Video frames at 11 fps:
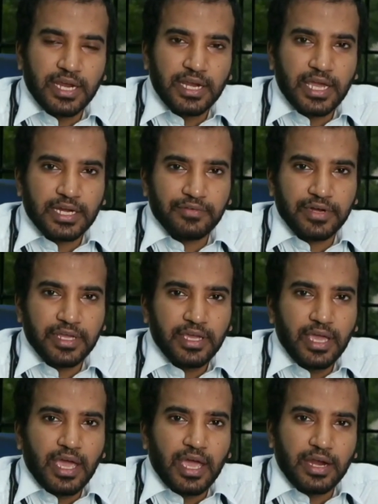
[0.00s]

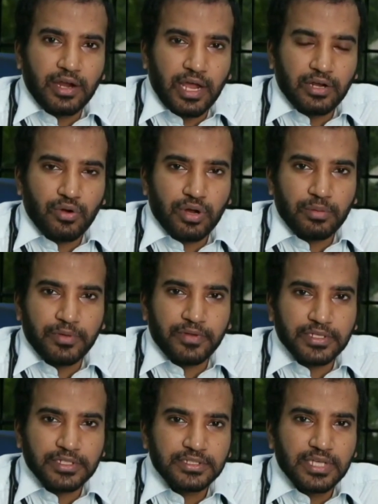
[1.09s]
Inactivity and alcohol
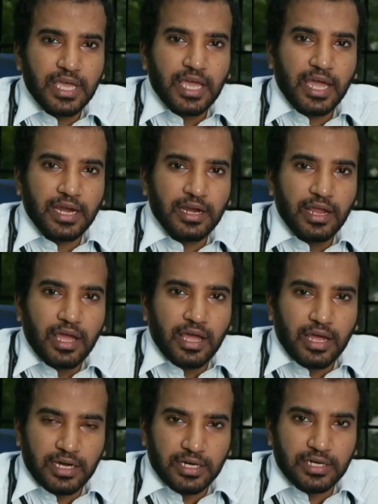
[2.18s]
beverages
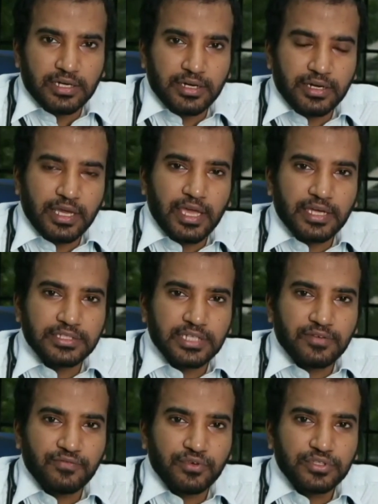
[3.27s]
and taking
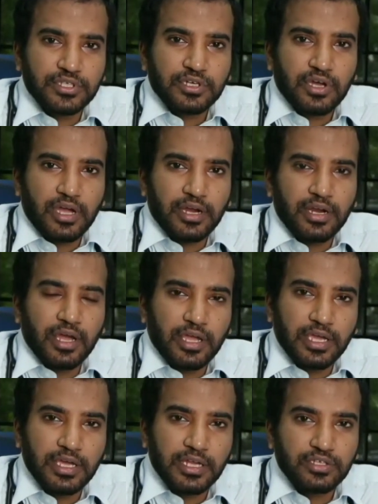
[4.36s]
junk foods and
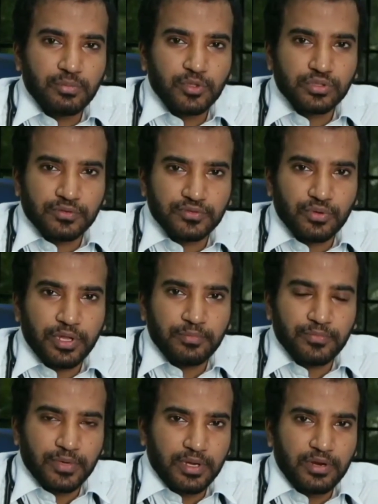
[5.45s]
increased amount of
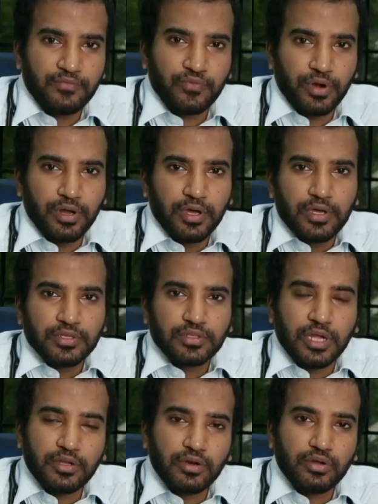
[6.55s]
sodium in the food.
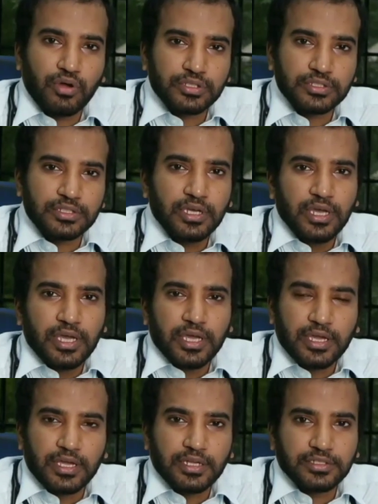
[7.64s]
That all causes the
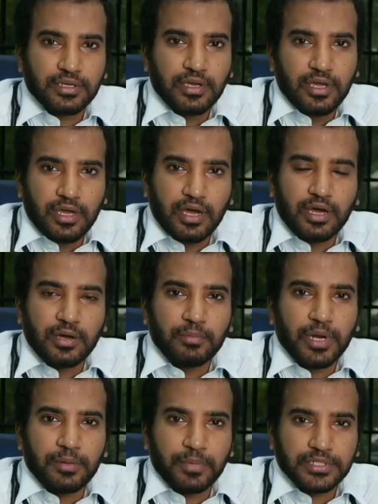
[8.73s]
increased
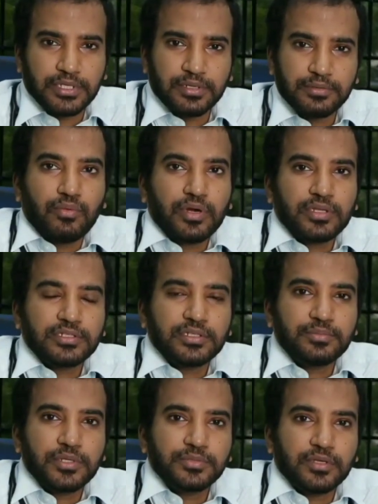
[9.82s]
blood pressure. What are the
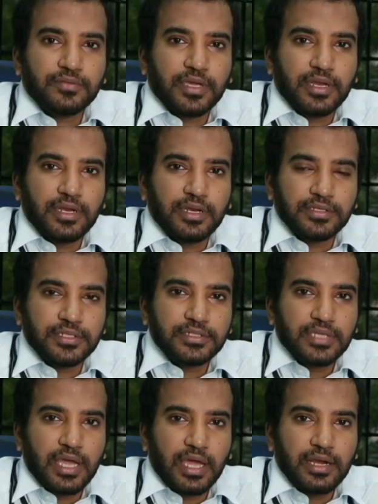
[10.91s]
symptoms of the kidney
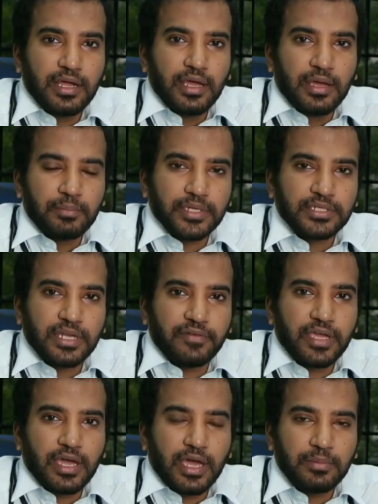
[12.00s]
disease and patient
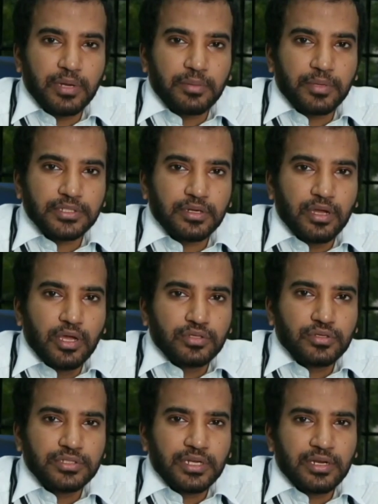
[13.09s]
having high blood pressure?
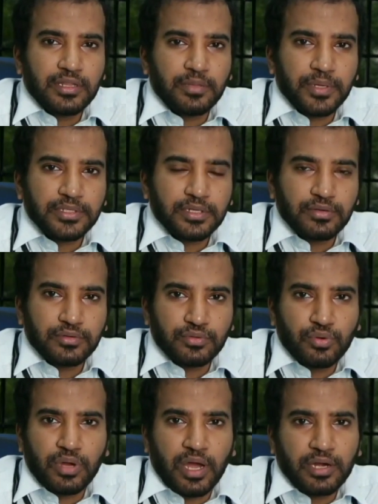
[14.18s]
So generally the patient is
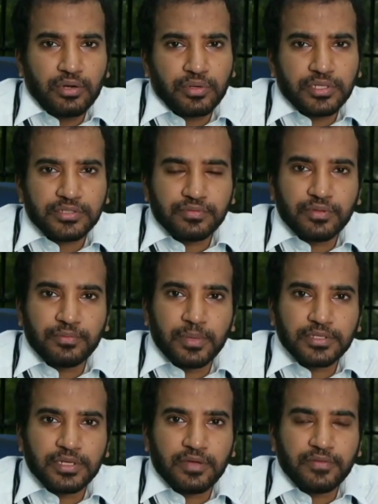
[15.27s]
going unnoticed with the
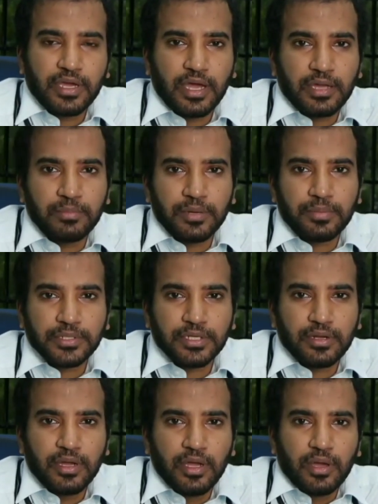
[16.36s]
patient having high blood pressure.